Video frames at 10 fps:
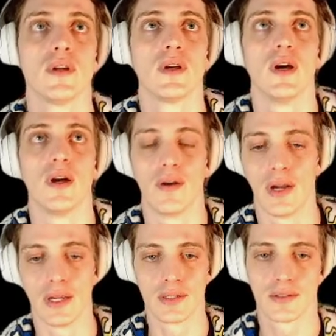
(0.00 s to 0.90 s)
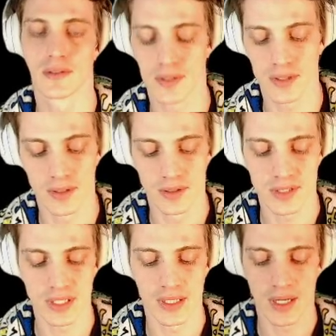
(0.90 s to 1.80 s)
All right. So I
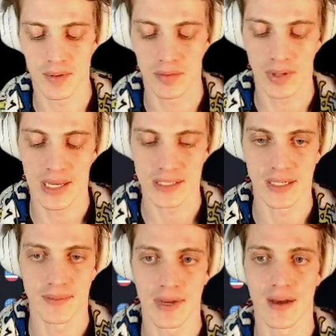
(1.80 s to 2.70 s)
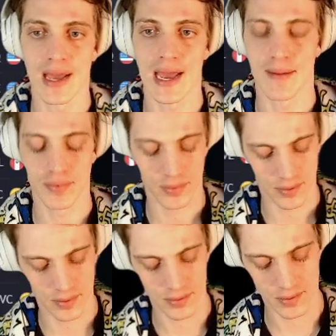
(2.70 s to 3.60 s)
see a lot of people asking about
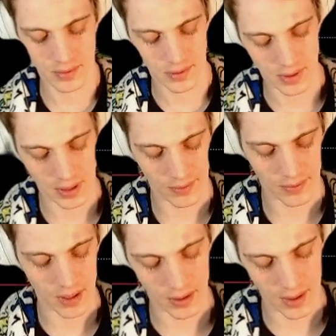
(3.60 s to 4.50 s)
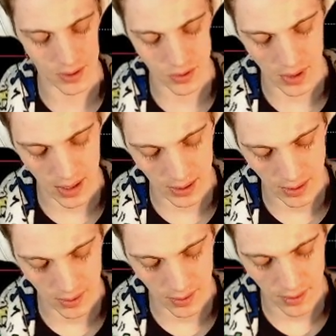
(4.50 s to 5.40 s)
Apple. I think I've kind of lost track
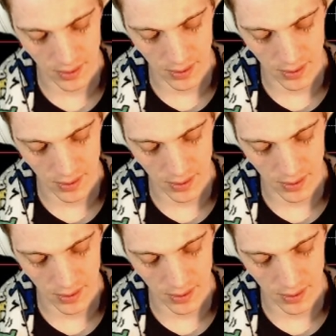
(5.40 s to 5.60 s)
here.